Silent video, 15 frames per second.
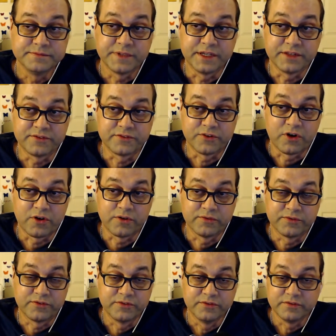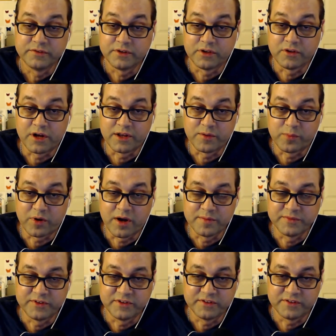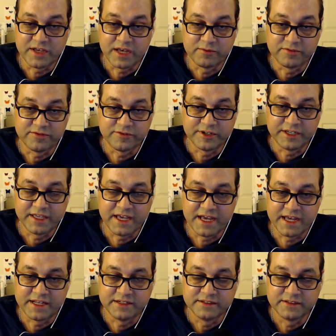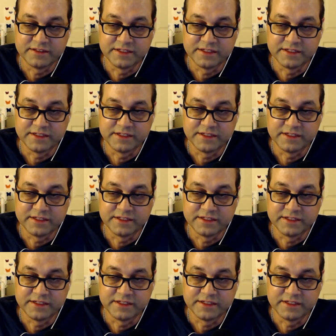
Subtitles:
it solves a lot of the problems he's had with FreeCAD.